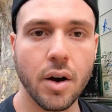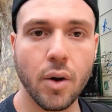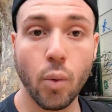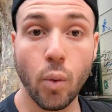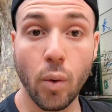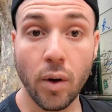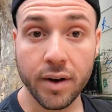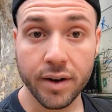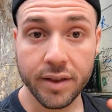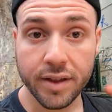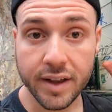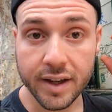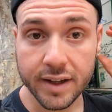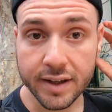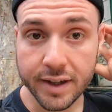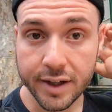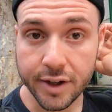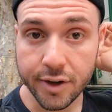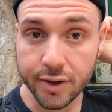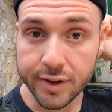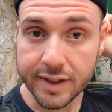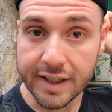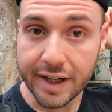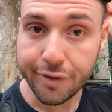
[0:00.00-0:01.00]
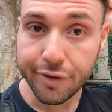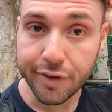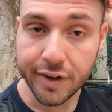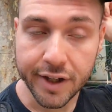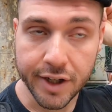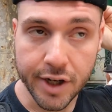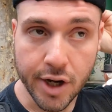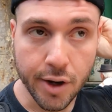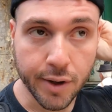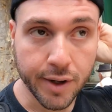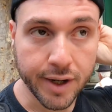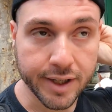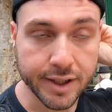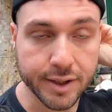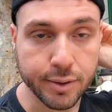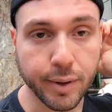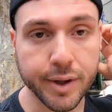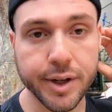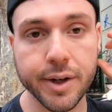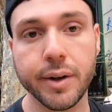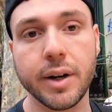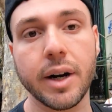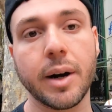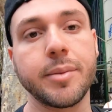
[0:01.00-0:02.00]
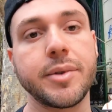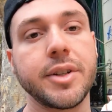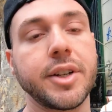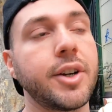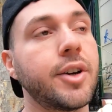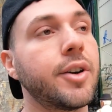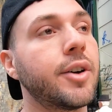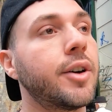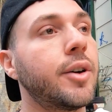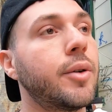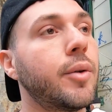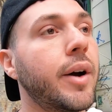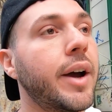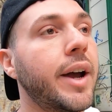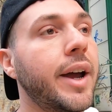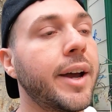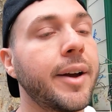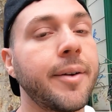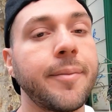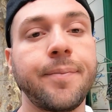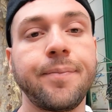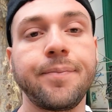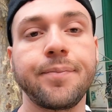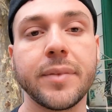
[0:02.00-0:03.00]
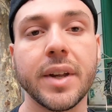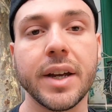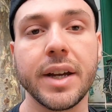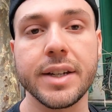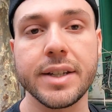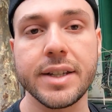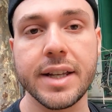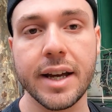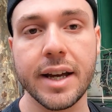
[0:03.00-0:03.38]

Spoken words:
One thing that you'll definitely notice when you come to Uruguay is